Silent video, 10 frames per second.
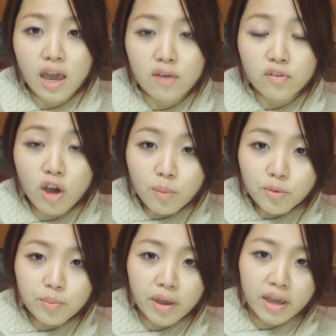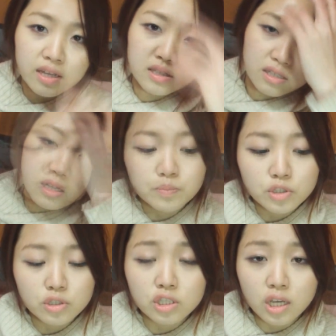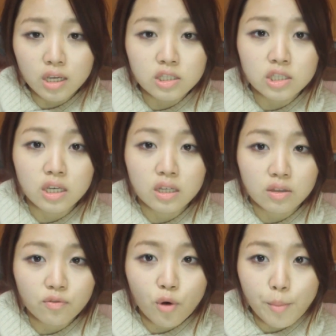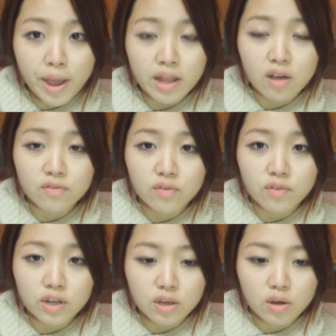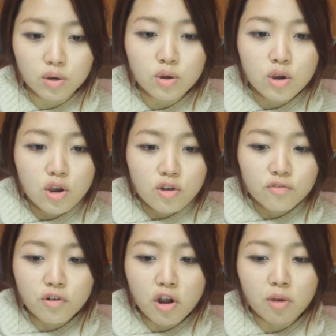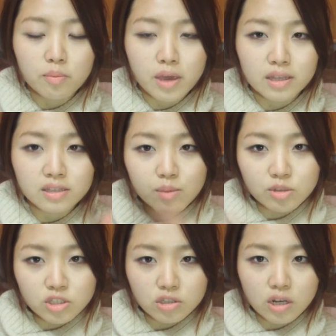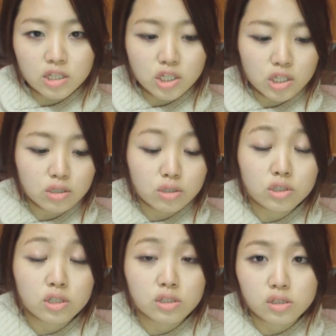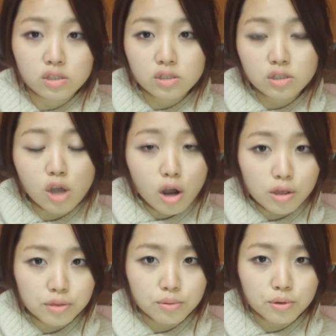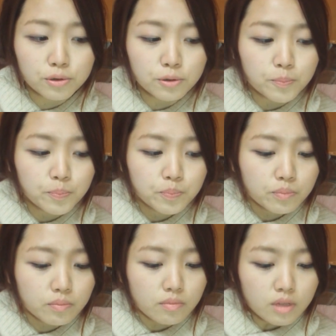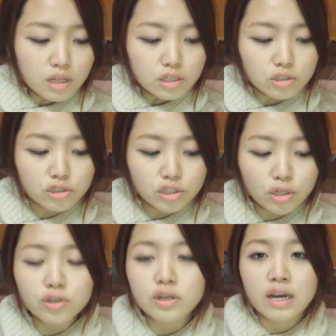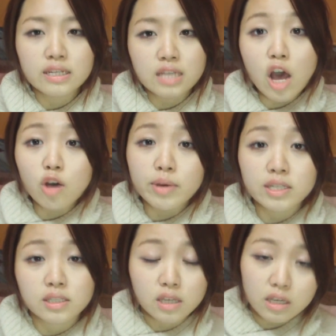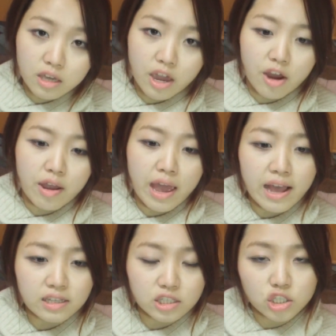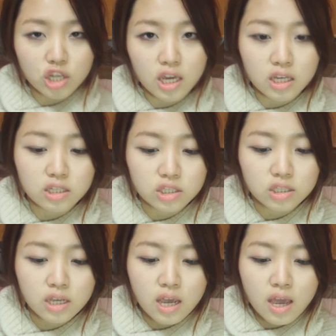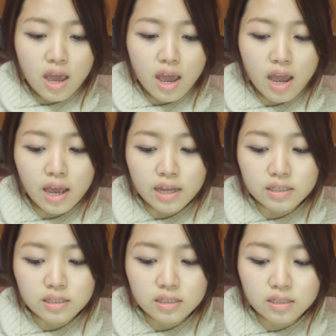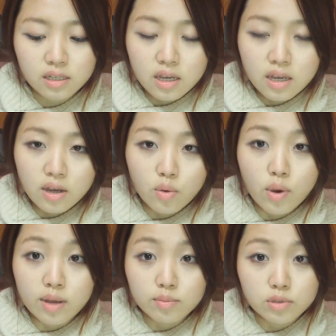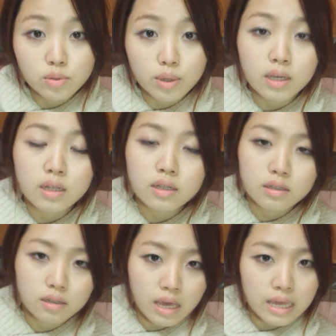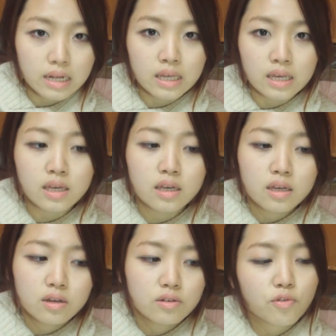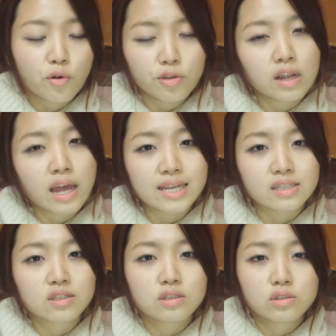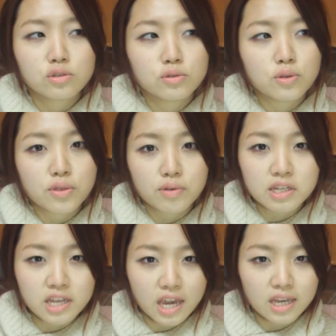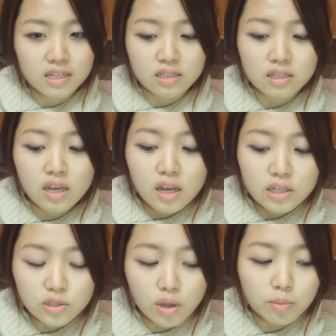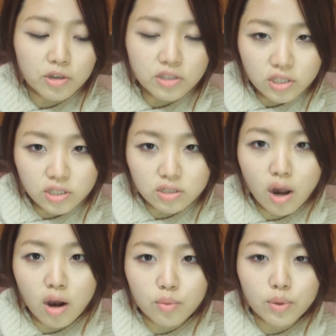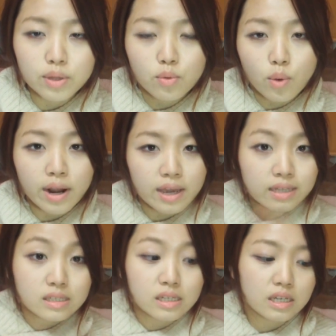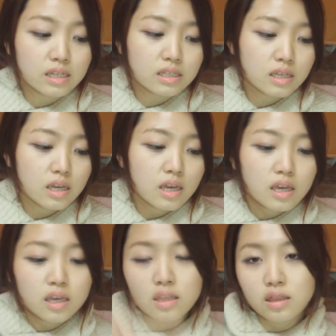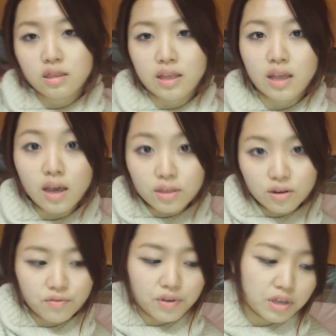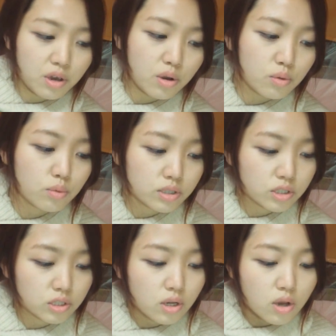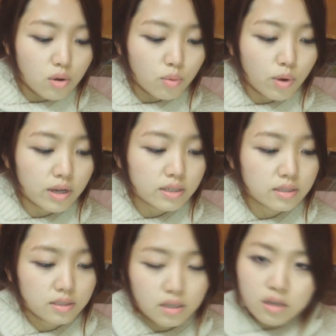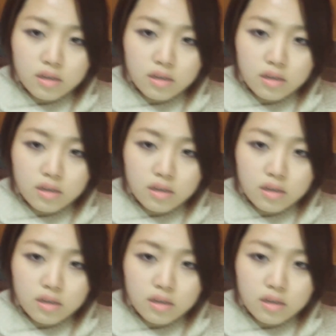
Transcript: have compromised to changing the format of the video from a demonstration to just a talk through to show you guys how my skincare has changed and what I'm doing lately for the last 2-3 days. So I'm going to start with what I did in that other video, which was